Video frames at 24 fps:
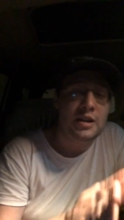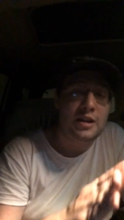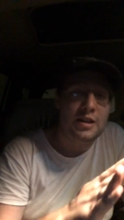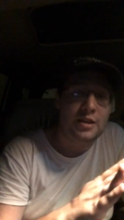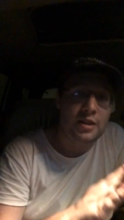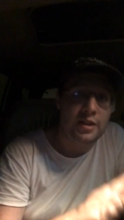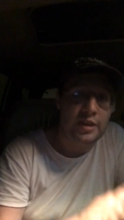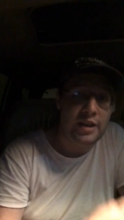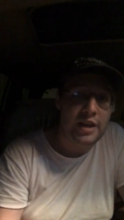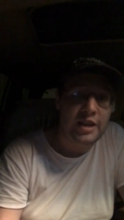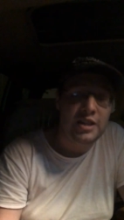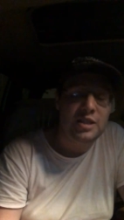
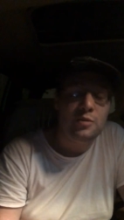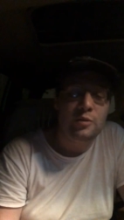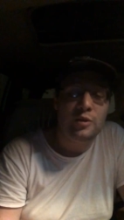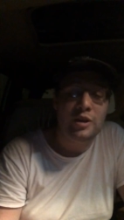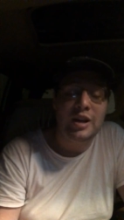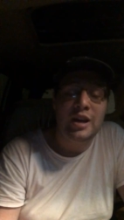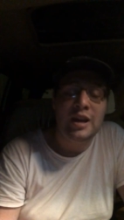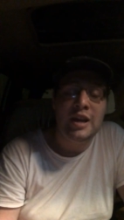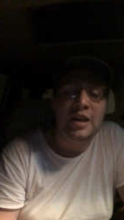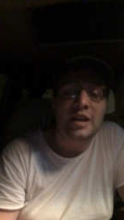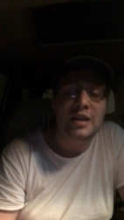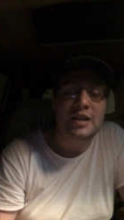That's when
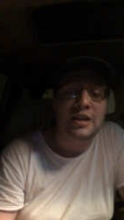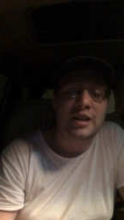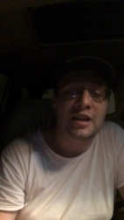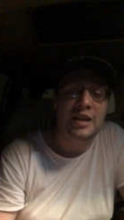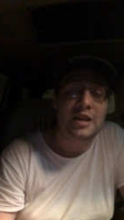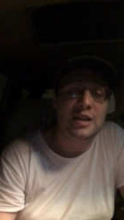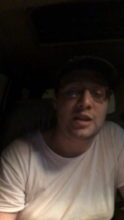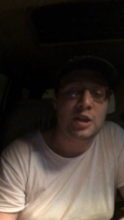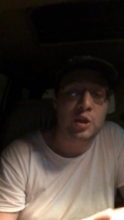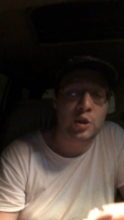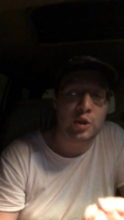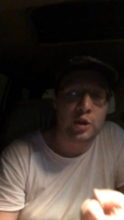I had to
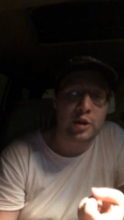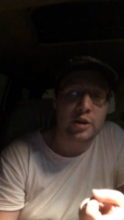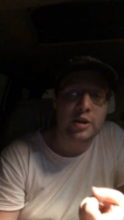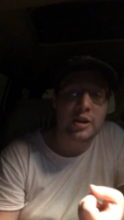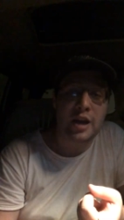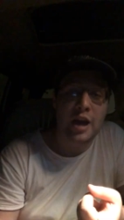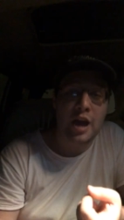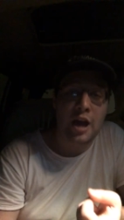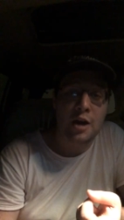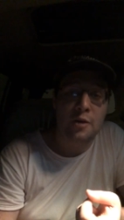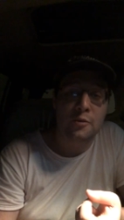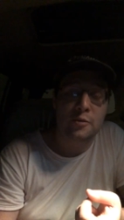hit 30
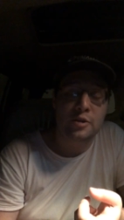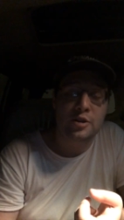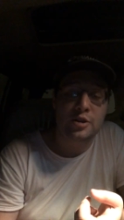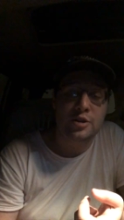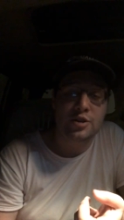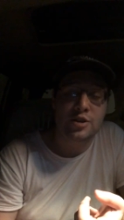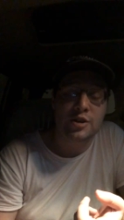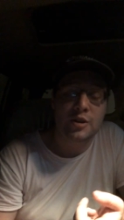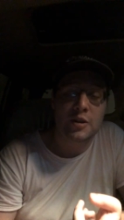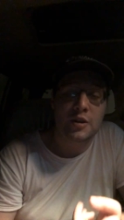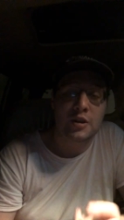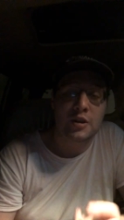hours,